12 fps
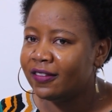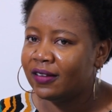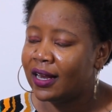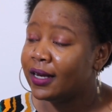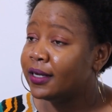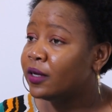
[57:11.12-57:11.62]

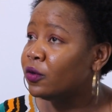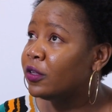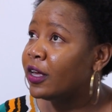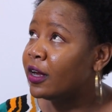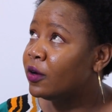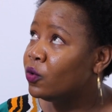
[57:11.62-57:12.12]
It's like now
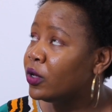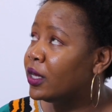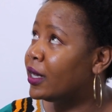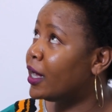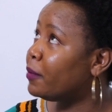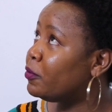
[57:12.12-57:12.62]
they are
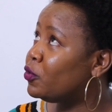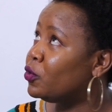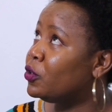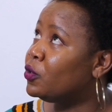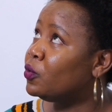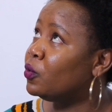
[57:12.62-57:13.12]
looking up
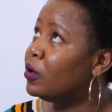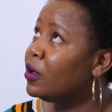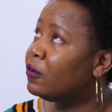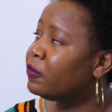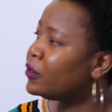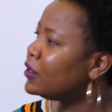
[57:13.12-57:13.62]
to you
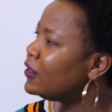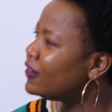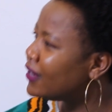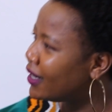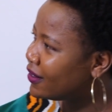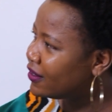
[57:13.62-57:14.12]
for
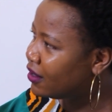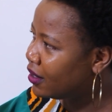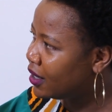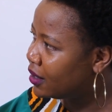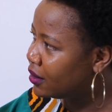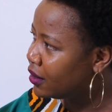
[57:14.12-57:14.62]
this
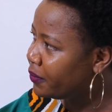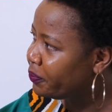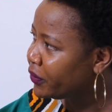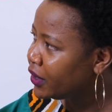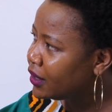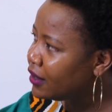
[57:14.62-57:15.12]
strength,
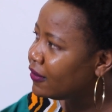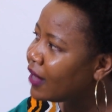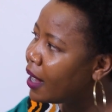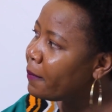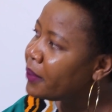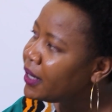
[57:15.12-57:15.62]

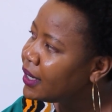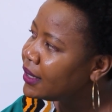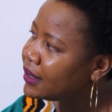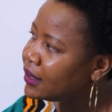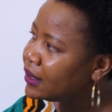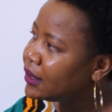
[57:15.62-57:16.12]
this
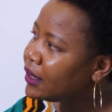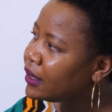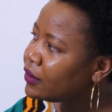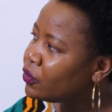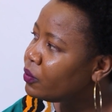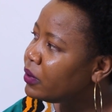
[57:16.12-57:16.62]
ability
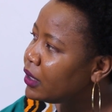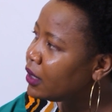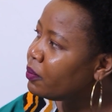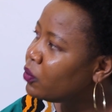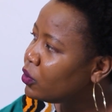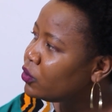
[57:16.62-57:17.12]
to be
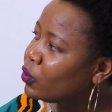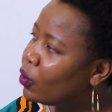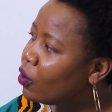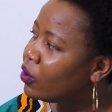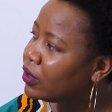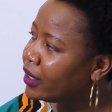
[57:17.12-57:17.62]
able to
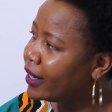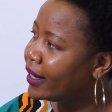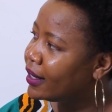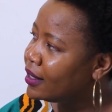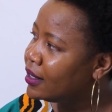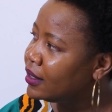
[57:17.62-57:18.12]

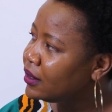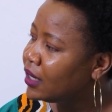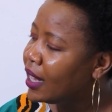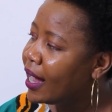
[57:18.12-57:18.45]
conquer it.